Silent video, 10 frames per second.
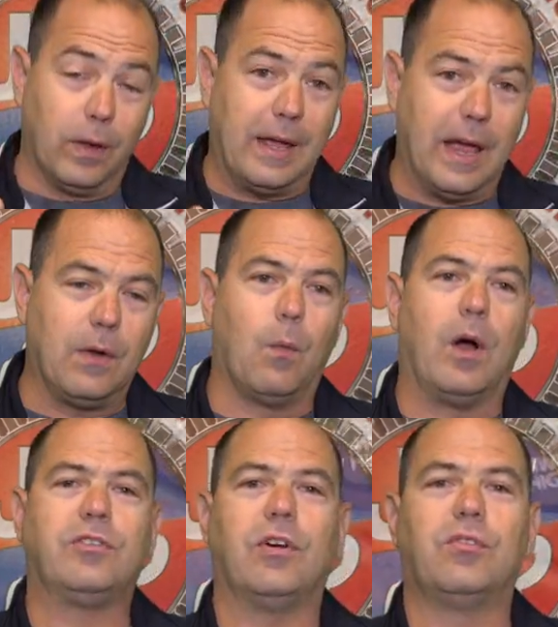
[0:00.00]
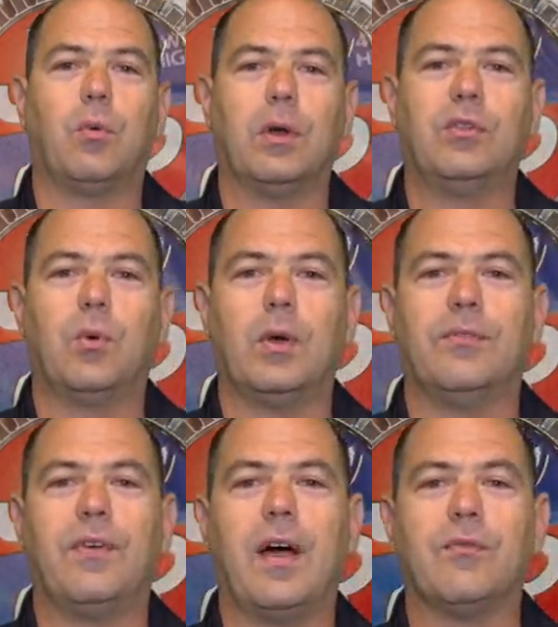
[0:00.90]
again, watch our
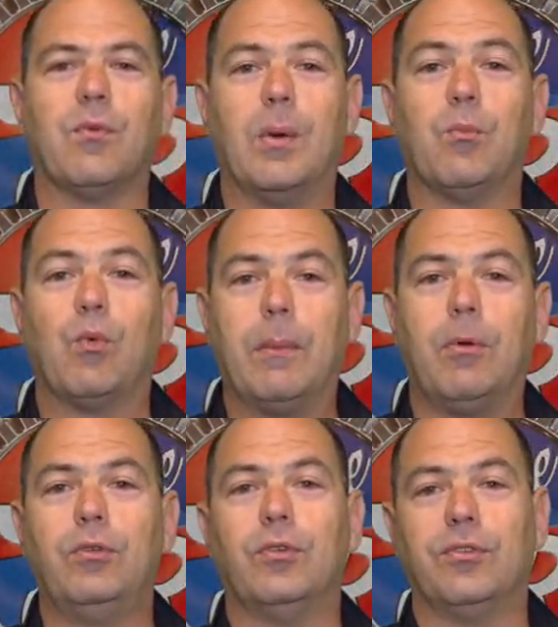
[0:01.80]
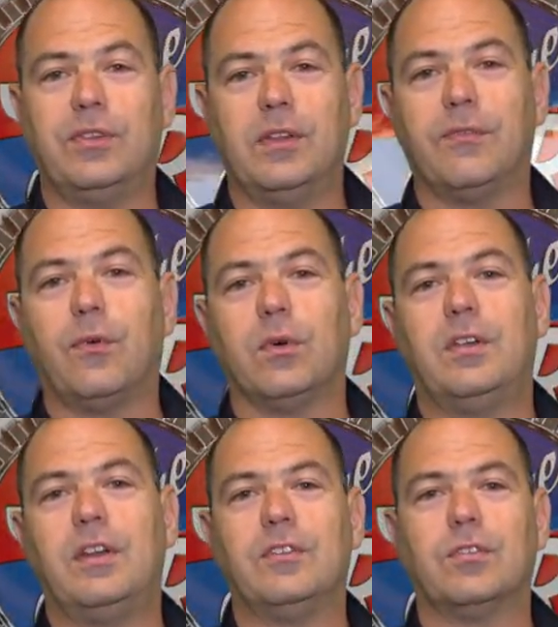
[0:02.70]
2025 Ram Rebel, you'll see the
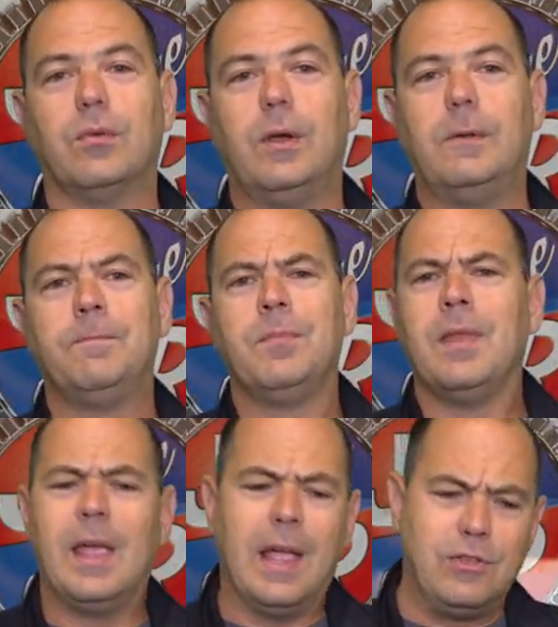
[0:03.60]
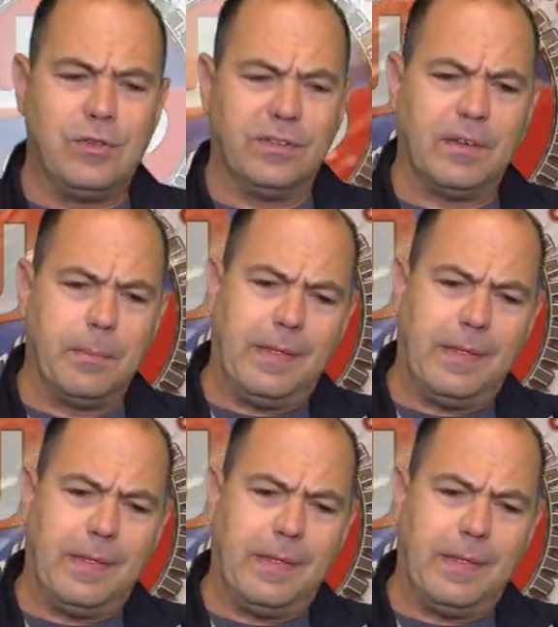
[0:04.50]
14-inch screen. And just some of